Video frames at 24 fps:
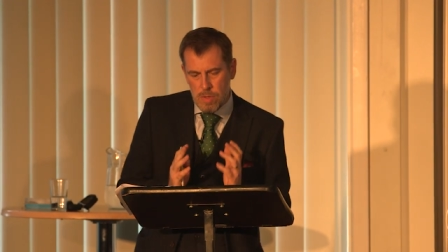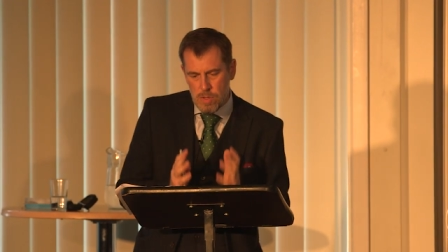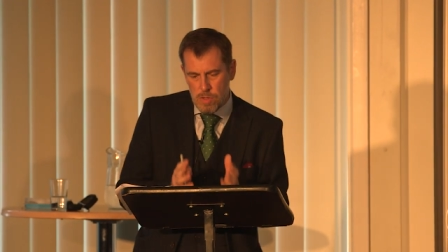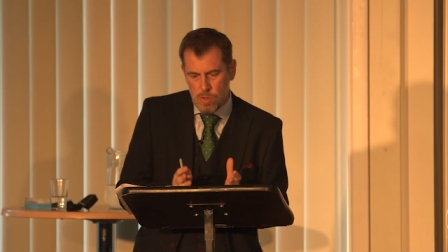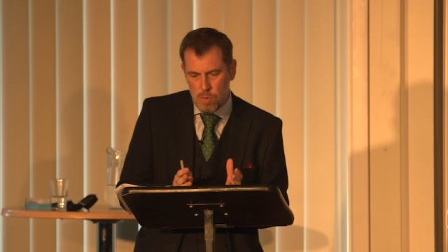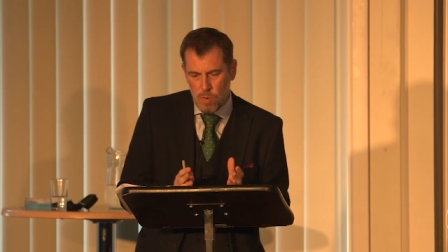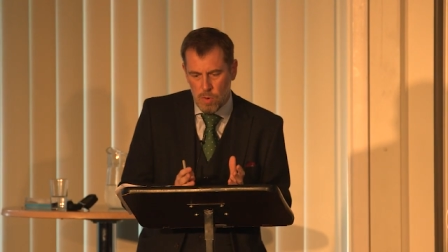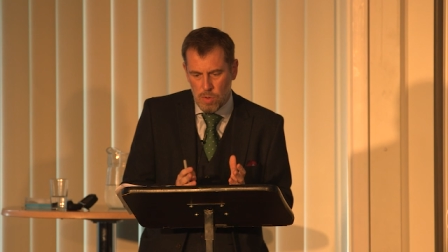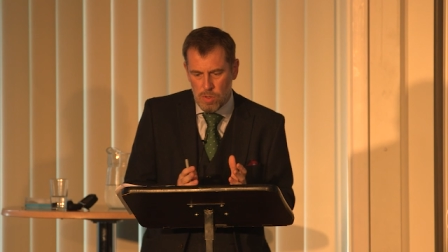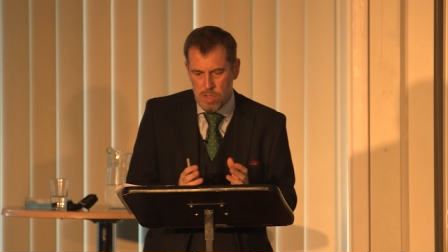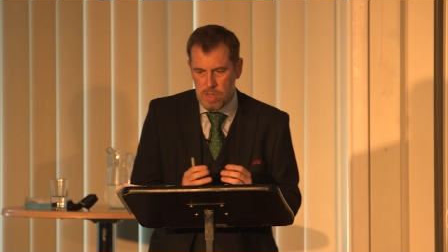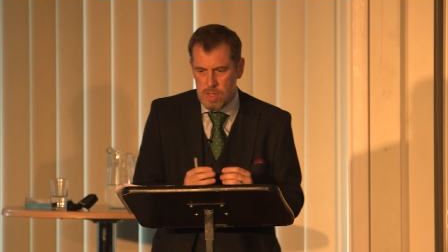
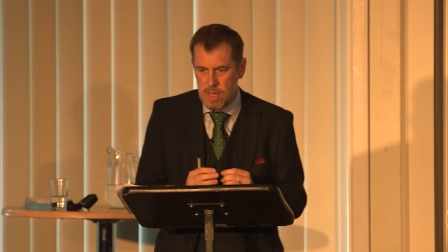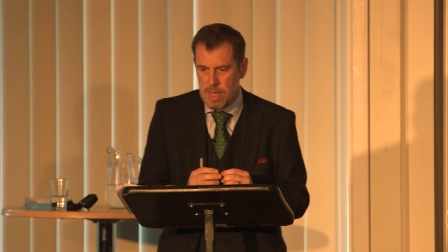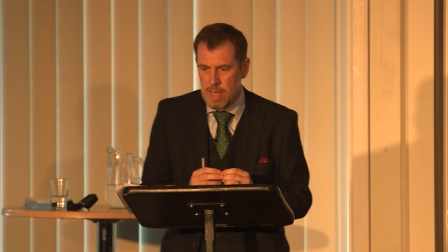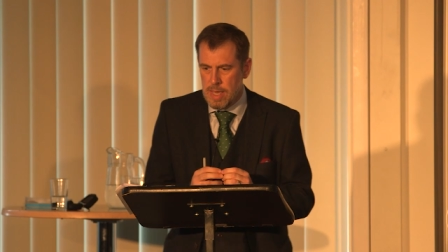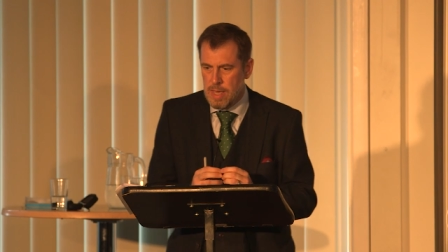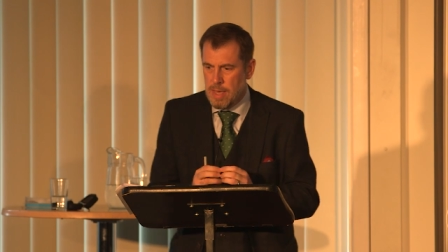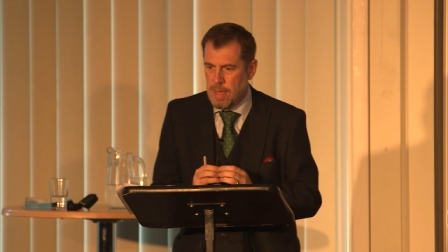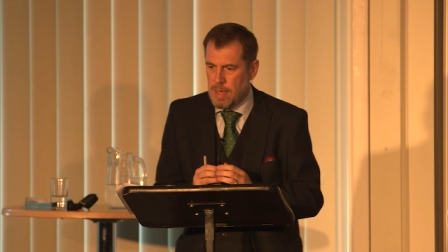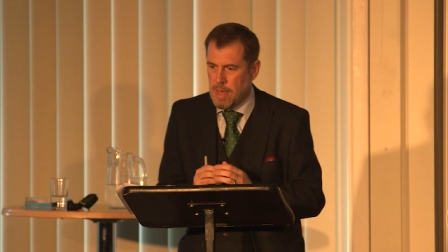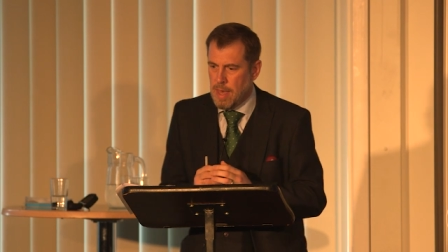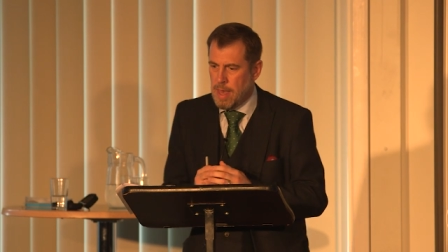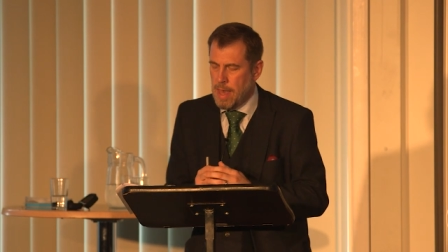towards the
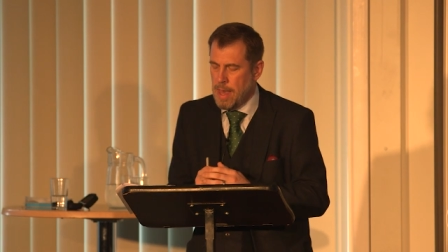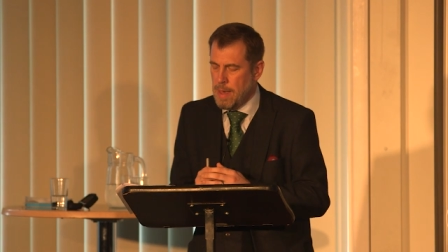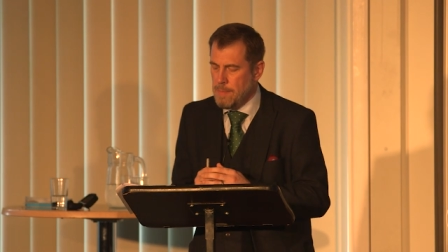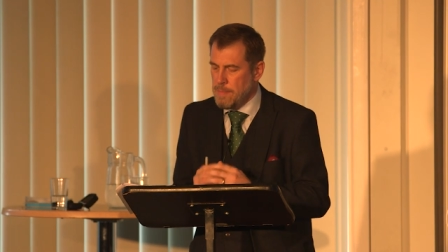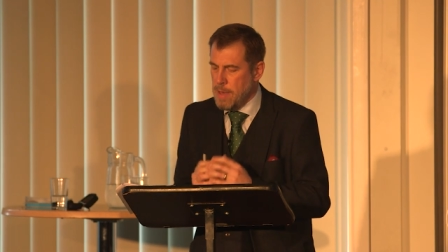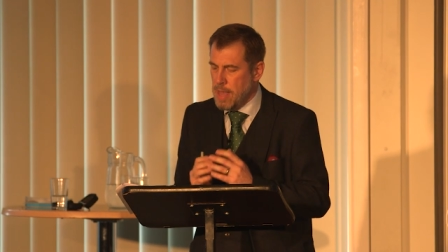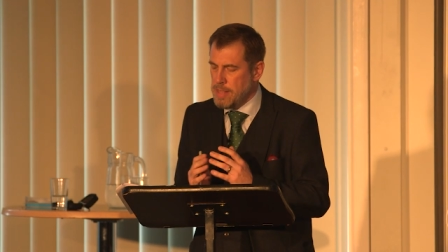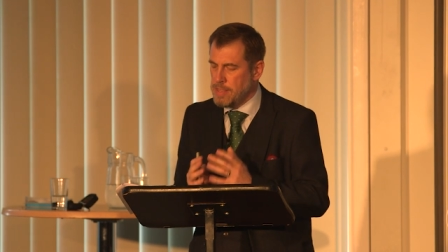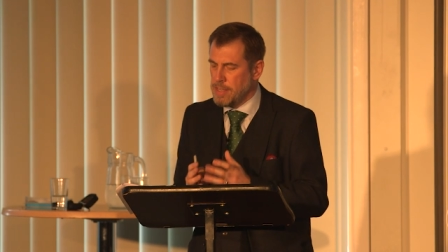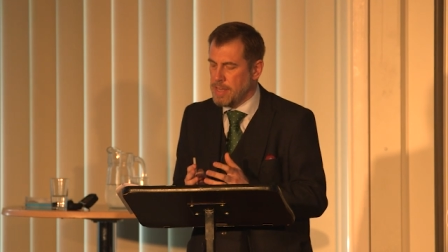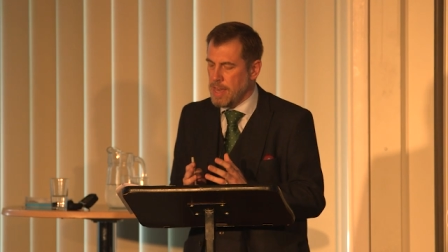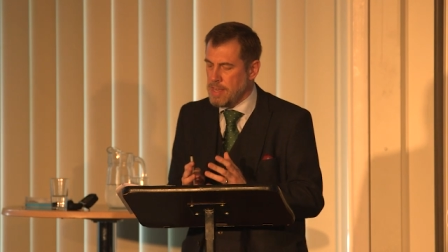
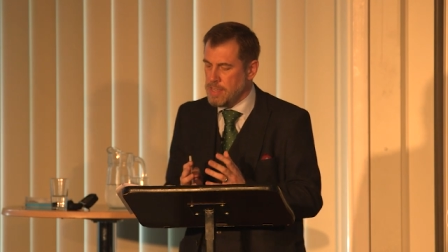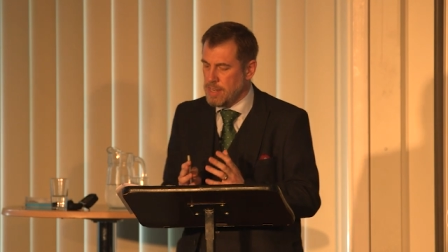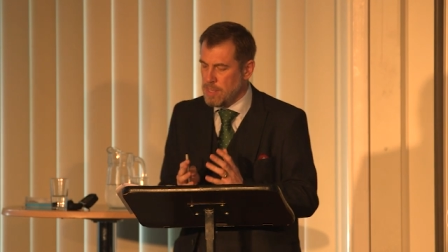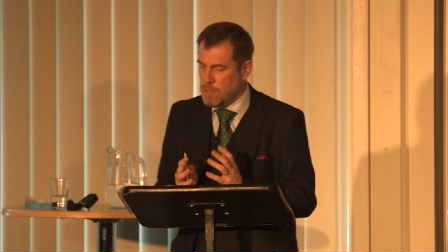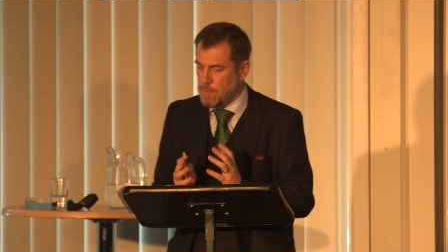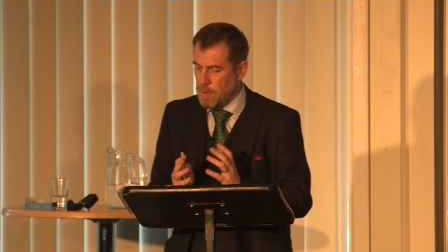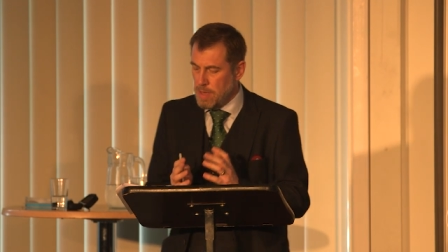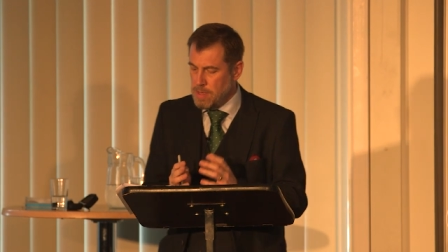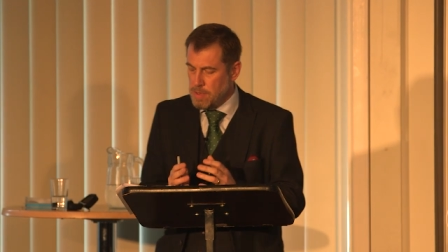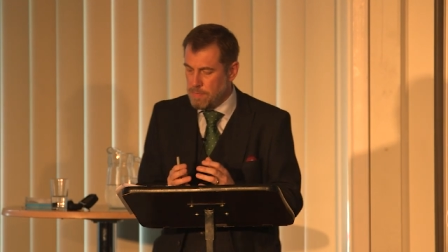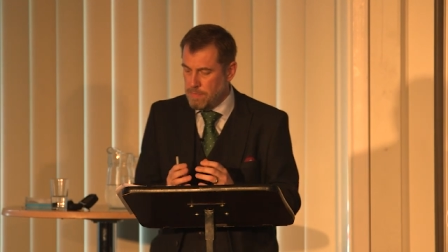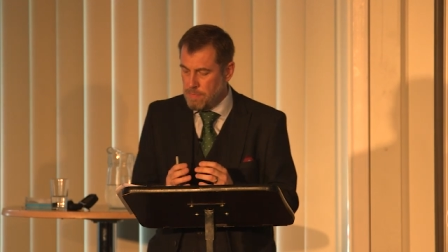education
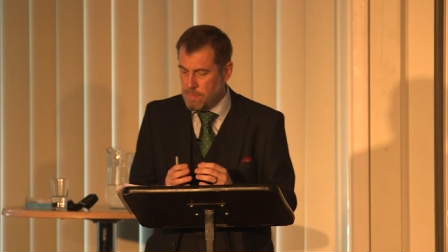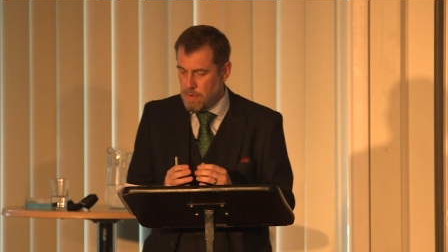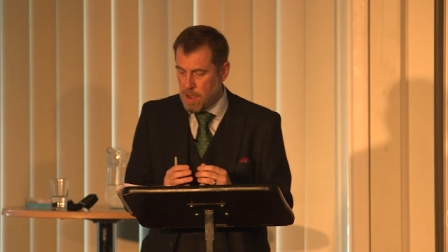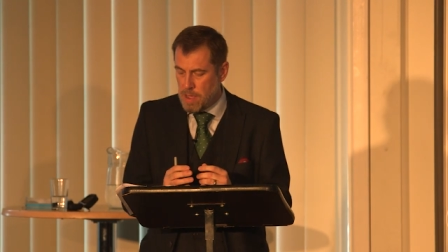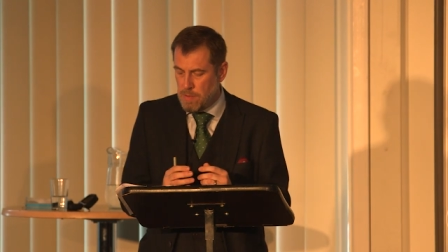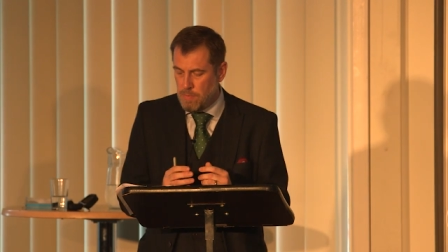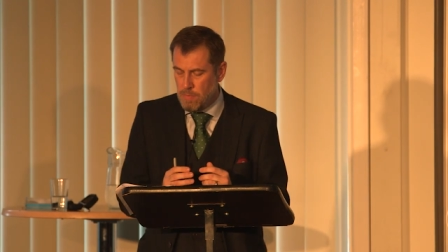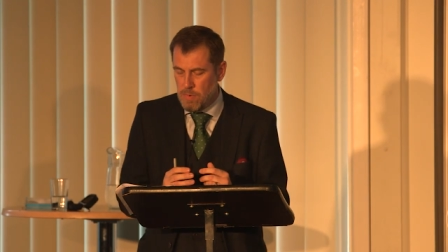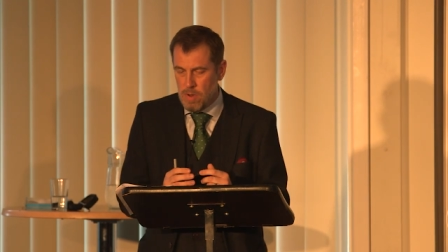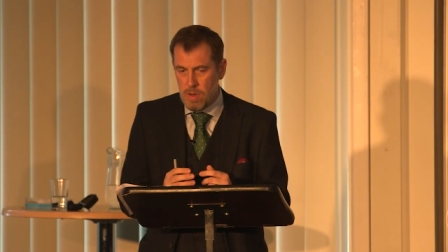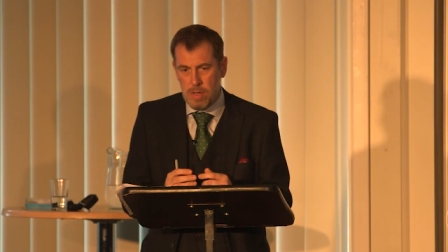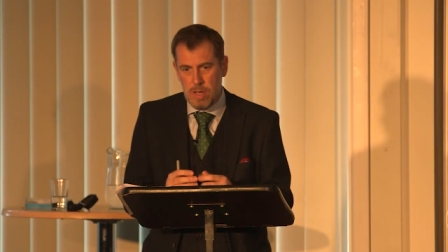inspection
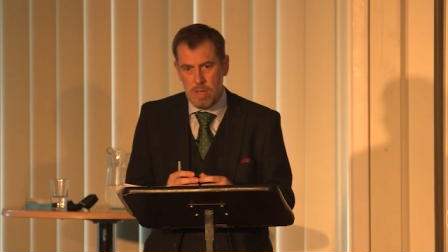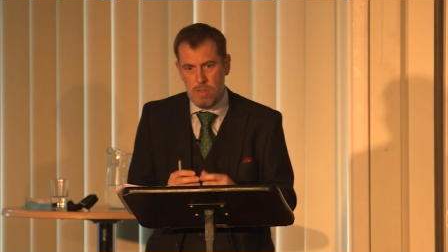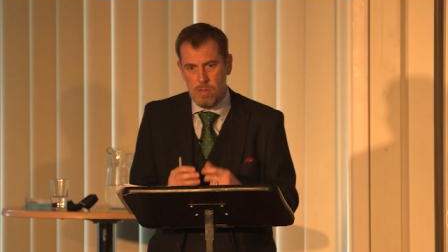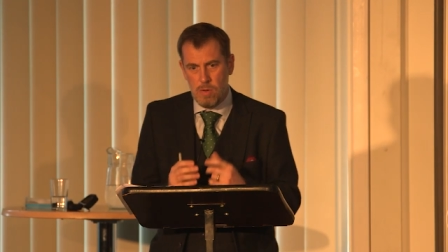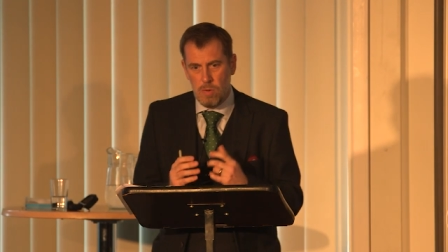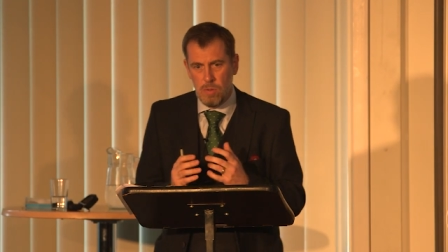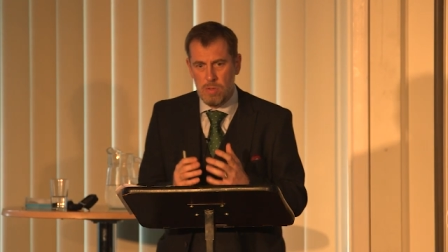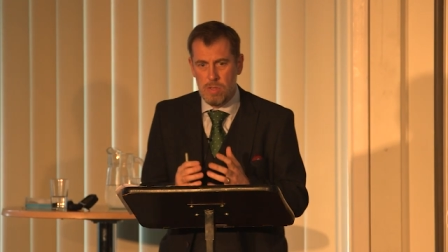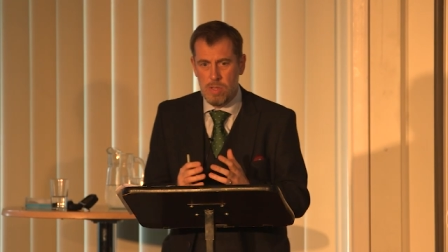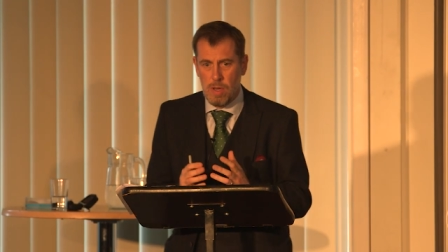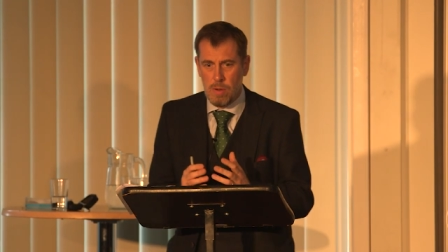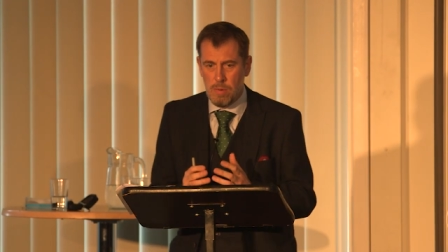framework is
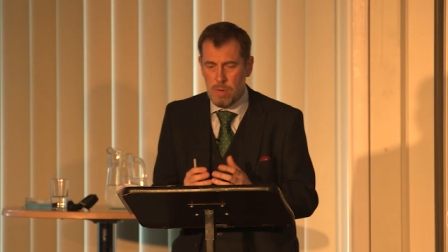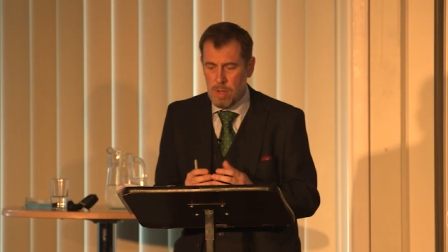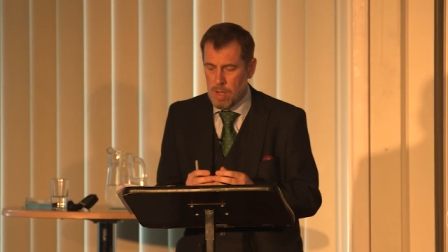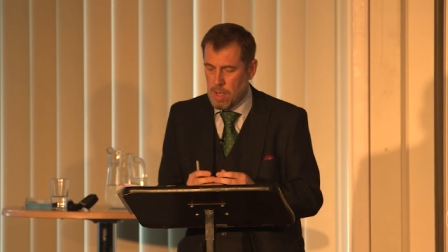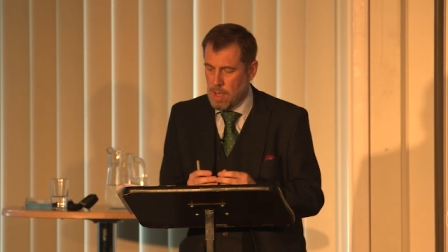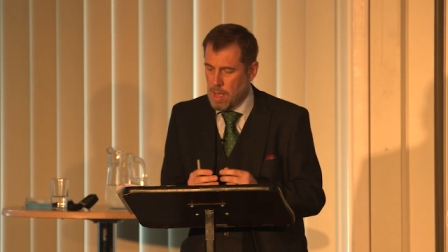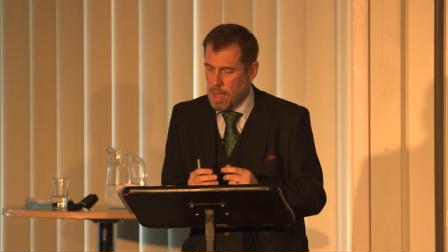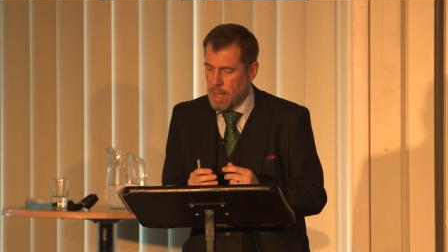also